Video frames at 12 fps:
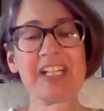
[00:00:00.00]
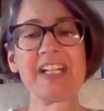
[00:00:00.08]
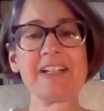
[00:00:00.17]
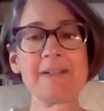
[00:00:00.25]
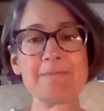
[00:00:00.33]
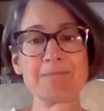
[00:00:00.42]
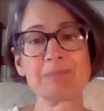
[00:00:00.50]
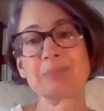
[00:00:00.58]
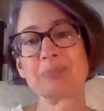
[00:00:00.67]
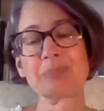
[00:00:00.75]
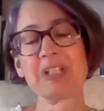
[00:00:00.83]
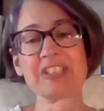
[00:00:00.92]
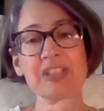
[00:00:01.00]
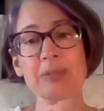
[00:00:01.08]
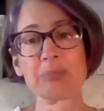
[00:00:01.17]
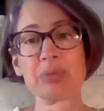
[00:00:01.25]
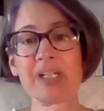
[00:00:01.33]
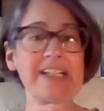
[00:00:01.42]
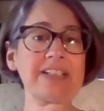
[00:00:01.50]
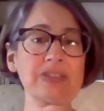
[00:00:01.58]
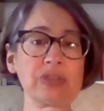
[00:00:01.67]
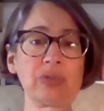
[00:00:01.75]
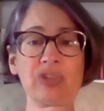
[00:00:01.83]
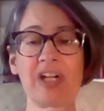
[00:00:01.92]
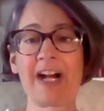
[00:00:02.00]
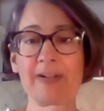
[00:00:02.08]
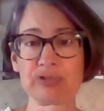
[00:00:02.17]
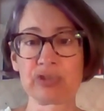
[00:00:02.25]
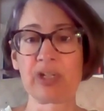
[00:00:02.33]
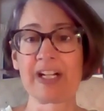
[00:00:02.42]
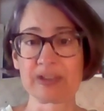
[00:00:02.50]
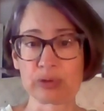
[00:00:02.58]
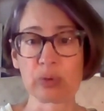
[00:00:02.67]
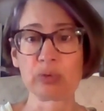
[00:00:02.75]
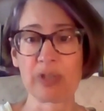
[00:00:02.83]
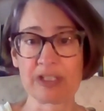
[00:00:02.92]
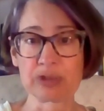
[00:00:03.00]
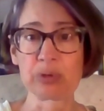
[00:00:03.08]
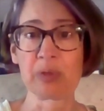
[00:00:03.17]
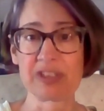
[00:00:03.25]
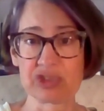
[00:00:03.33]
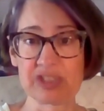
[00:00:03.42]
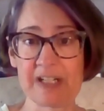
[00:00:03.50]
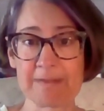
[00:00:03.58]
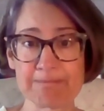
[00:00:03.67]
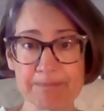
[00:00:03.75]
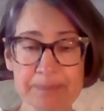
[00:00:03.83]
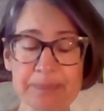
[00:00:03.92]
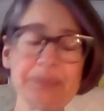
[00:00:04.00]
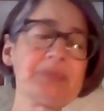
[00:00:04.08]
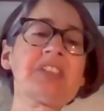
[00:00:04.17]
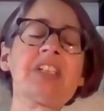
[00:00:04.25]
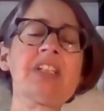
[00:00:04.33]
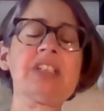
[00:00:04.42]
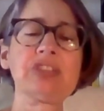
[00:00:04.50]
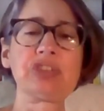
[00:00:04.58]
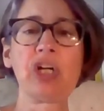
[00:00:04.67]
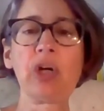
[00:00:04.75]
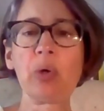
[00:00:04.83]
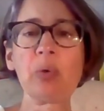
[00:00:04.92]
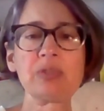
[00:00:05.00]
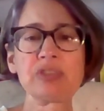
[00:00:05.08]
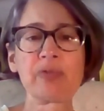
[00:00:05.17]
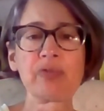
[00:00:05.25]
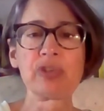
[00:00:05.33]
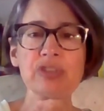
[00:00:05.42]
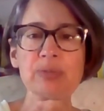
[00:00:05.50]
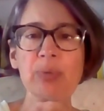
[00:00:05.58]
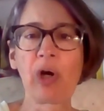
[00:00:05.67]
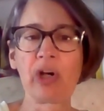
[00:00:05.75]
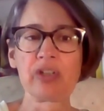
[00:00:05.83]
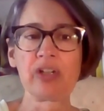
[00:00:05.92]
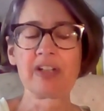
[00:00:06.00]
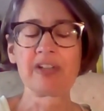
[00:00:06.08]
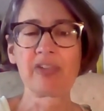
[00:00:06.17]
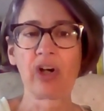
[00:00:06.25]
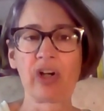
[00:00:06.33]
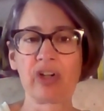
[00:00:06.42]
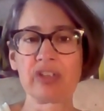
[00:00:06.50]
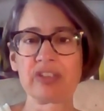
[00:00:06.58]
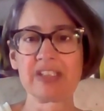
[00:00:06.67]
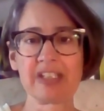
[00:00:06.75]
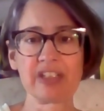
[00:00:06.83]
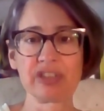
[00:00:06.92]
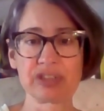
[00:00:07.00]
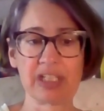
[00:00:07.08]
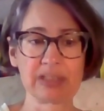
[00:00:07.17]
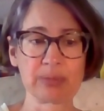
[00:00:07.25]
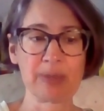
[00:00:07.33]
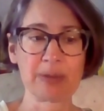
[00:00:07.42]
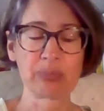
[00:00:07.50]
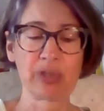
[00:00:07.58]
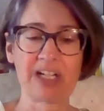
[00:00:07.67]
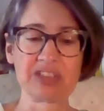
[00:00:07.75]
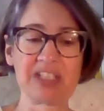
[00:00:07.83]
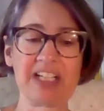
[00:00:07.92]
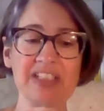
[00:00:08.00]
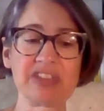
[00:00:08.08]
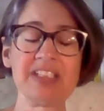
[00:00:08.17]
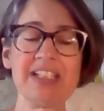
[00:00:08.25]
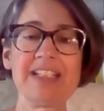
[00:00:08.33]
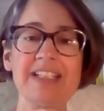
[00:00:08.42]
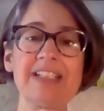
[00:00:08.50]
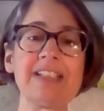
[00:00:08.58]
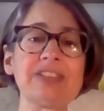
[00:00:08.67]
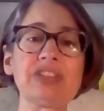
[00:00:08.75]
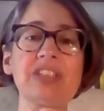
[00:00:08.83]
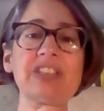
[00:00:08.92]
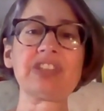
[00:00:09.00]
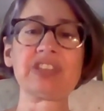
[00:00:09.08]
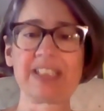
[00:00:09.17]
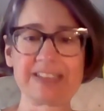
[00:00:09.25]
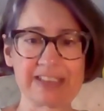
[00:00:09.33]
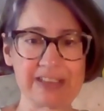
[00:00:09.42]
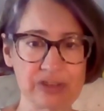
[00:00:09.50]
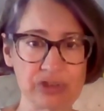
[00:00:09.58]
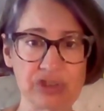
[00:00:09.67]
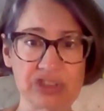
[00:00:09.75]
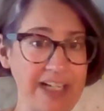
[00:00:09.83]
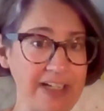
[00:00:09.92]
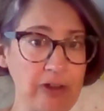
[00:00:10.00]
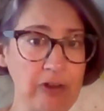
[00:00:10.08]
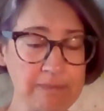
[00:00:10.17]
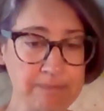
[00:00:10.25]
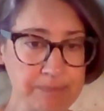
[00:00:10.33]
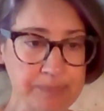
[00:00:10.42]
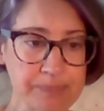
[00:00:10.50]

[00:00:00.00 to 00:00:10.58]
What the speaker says: in making plans for after high school graduation. So the first part of our assessment process is thinking style,